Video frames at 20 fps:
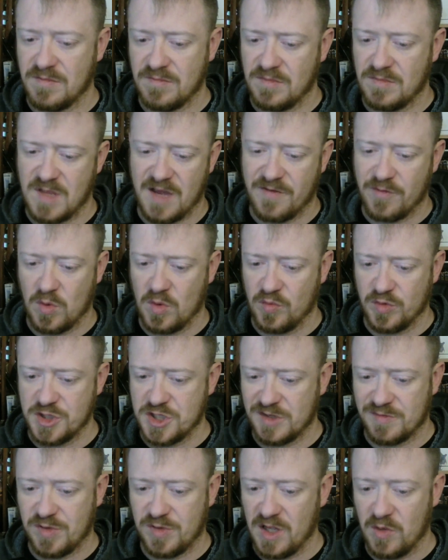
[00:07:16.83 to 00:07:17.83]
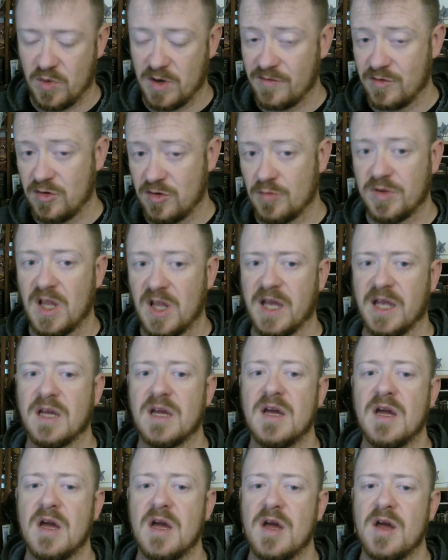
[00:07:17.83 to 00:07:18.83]
everyone would just play whatever you're playing.
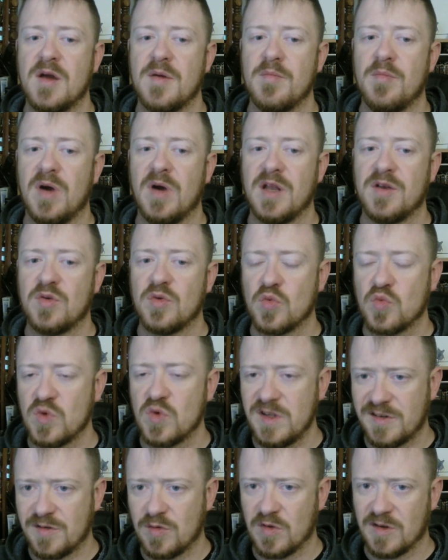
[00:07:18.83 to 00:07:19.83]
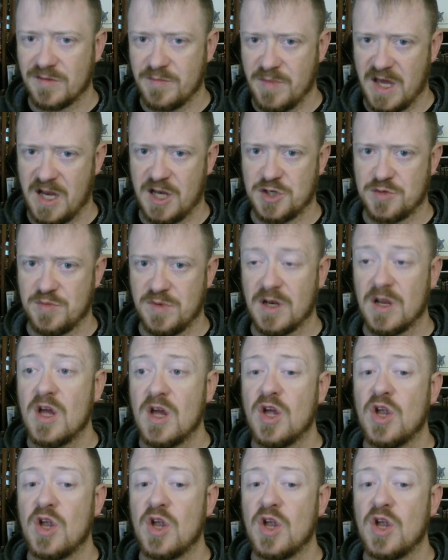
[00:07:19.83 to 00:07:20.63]
But resource management,